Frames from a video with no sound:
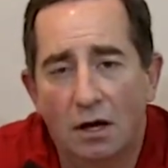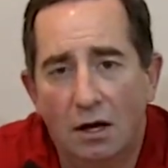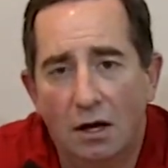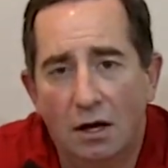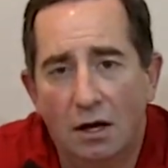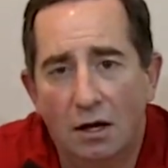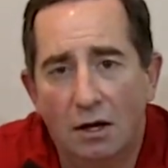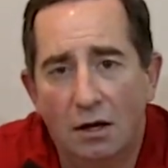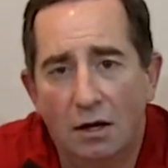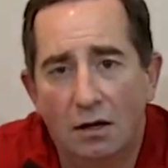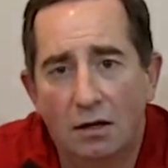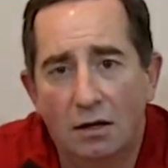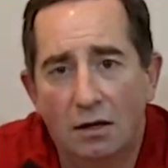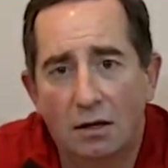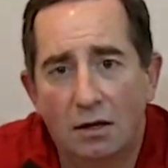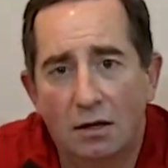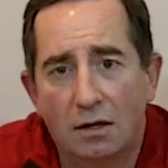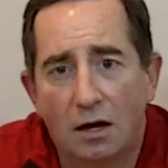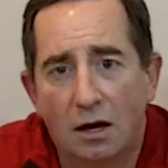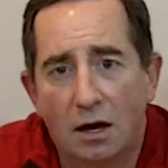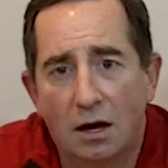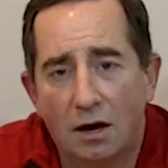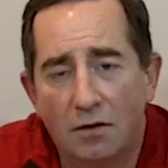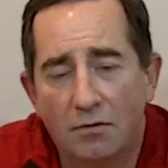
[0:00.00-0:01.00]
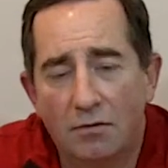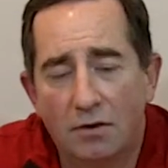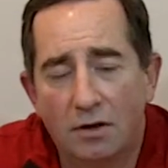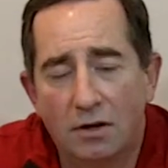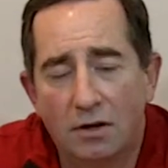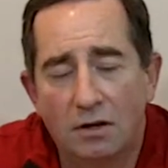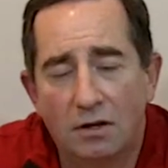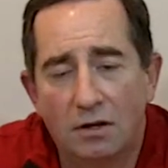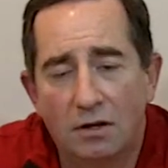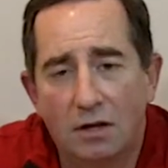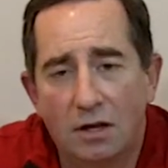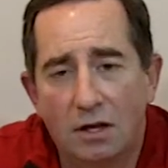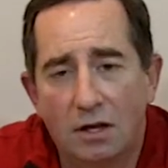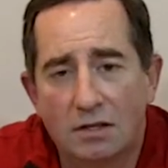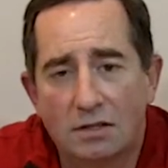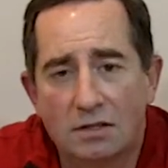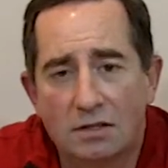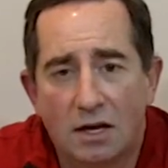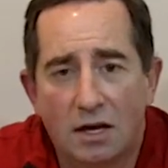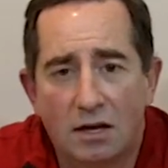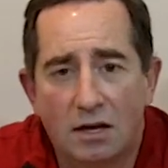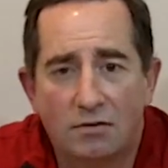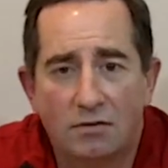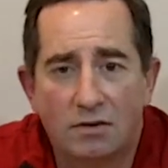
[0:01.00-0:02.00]
Uh, often it's
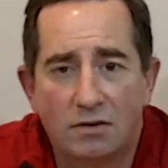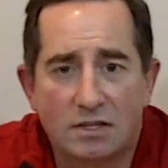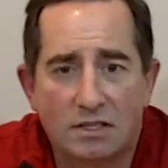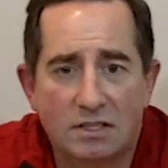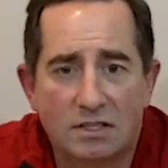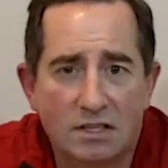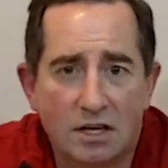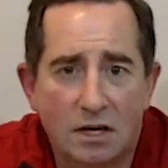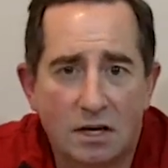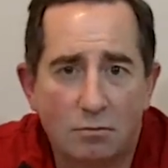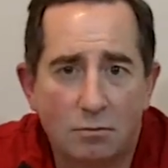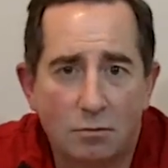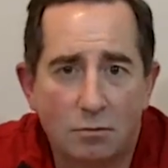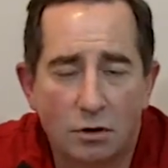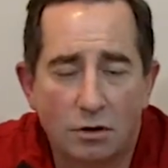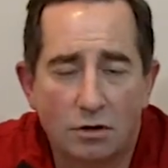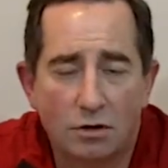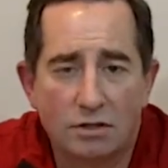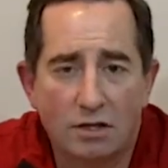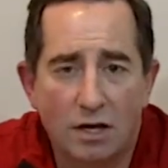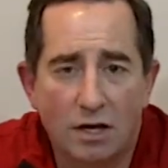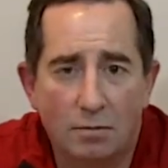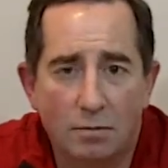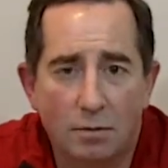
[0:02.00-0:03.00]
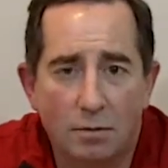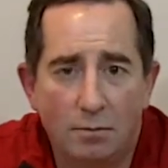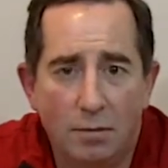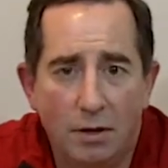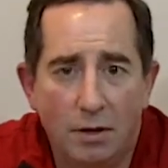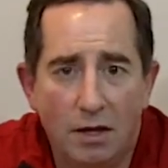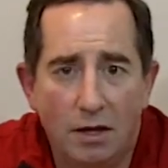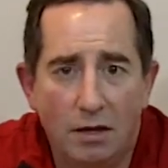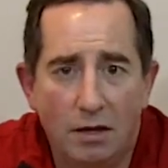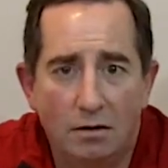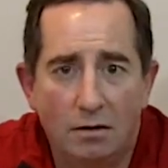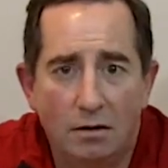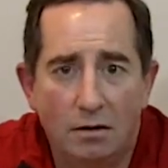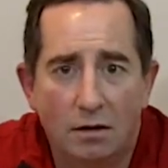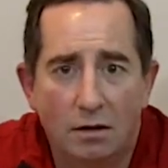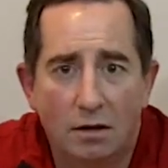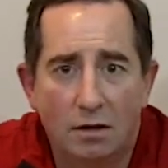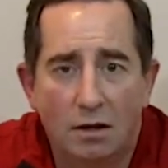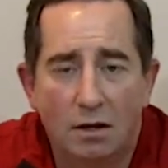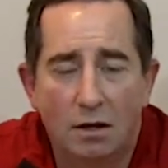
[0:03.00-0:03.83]
kind of a sunburn type of pain.